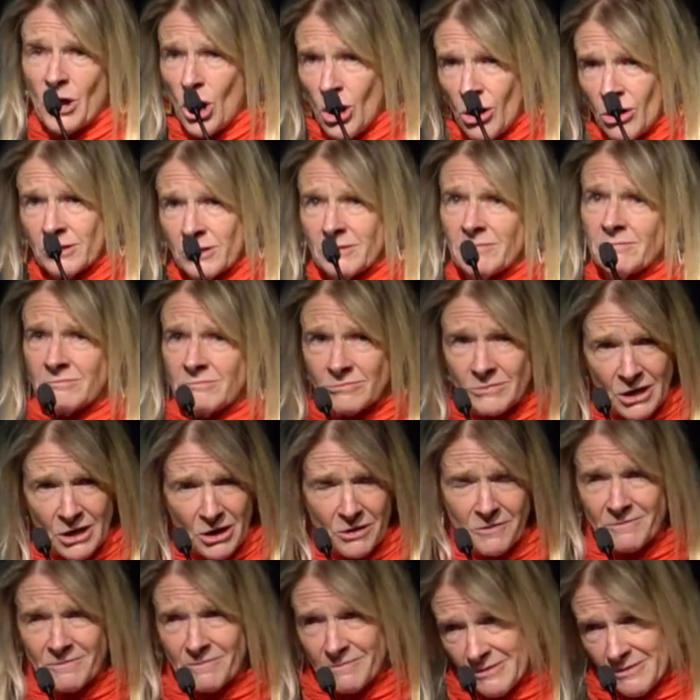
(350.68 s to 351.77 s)
hot,
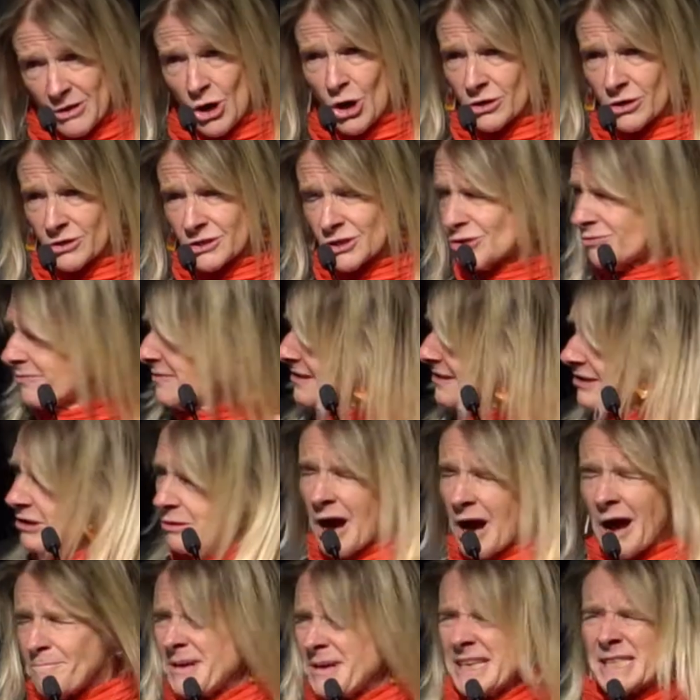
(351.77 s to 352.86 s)
know, hot,
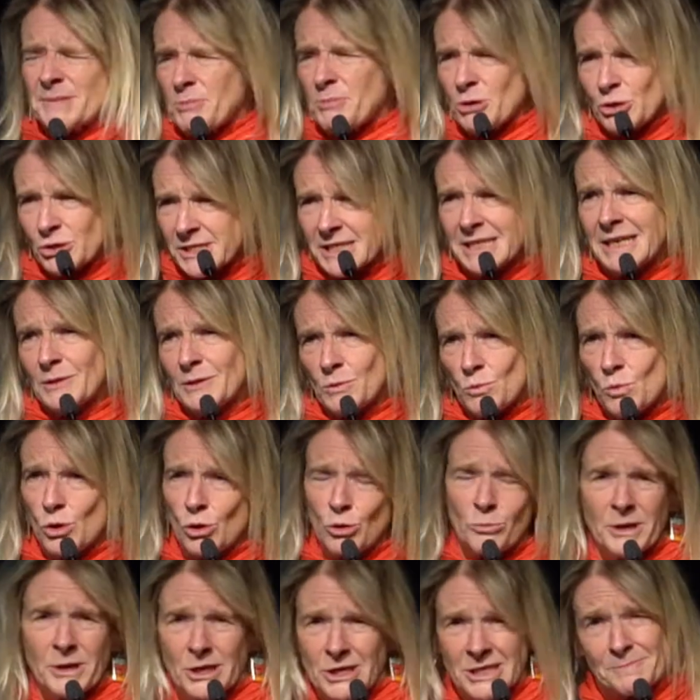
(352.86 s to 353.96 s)
best person in the
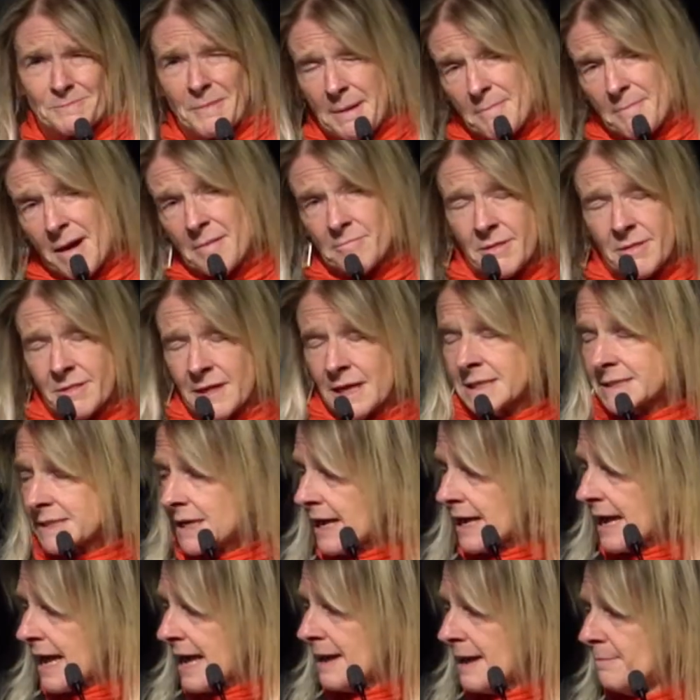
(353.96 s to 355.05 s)
world because my mum thinks
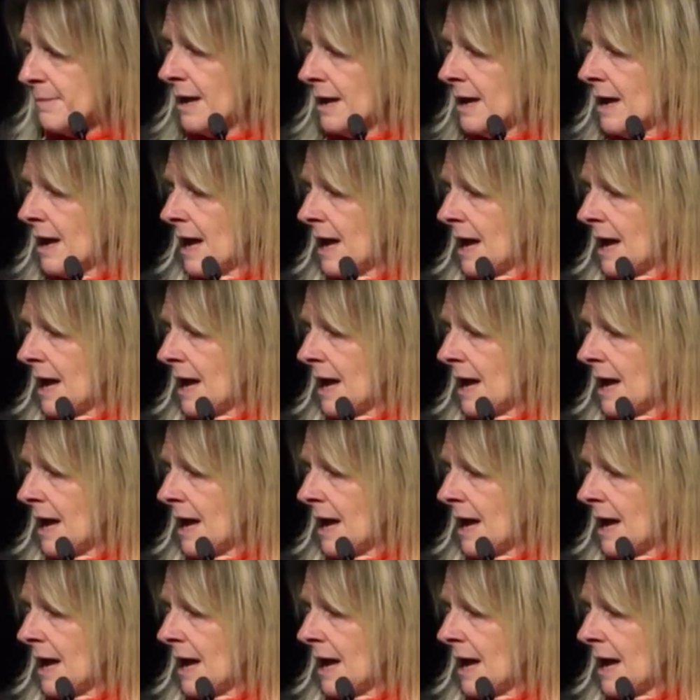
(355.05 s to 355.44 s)
I am.